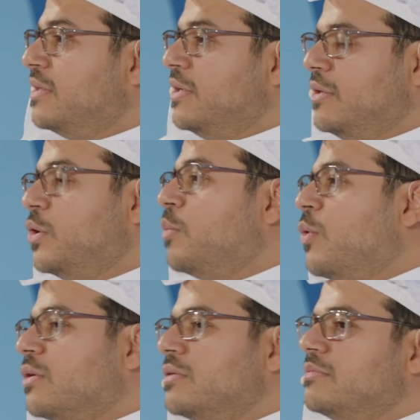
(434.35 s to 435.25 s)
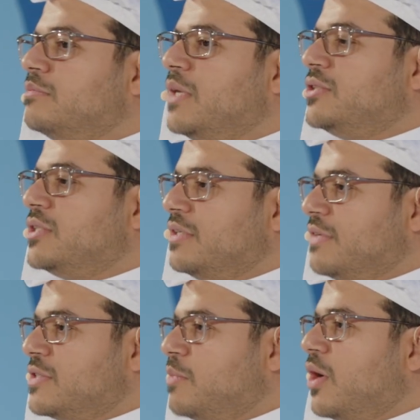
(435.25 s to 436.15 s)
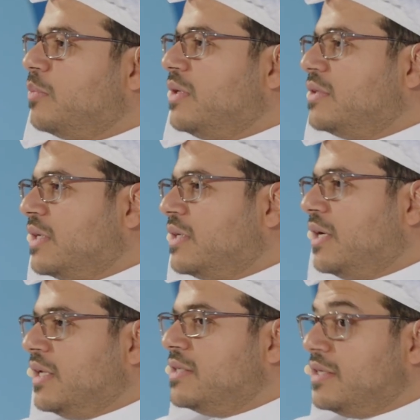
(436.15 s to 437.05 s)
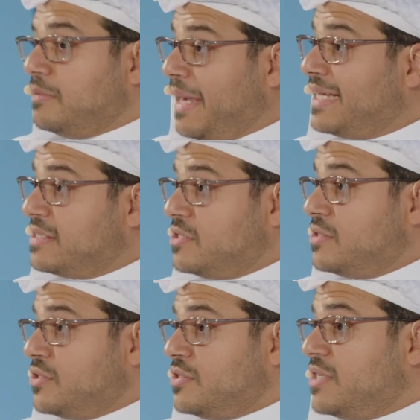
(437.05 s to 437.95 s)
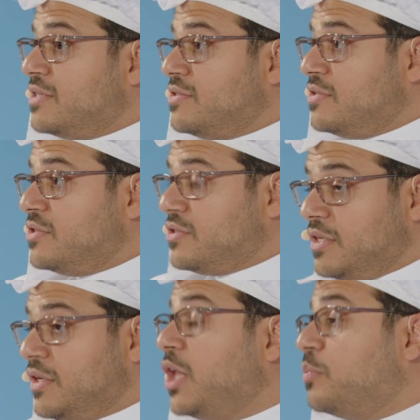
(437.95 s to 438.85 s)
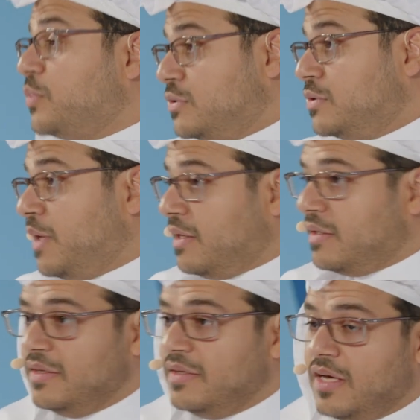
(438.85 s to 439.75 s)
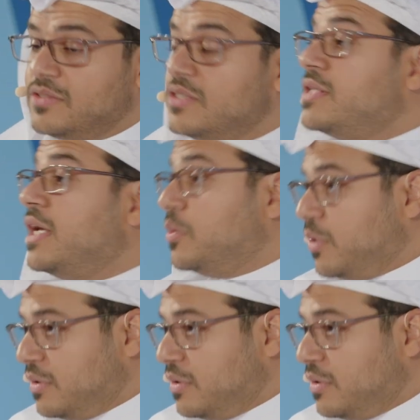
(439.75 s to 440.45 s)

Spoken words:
No more mention of a smart building unless it makes decision, takes decision, and help you to make a sustainable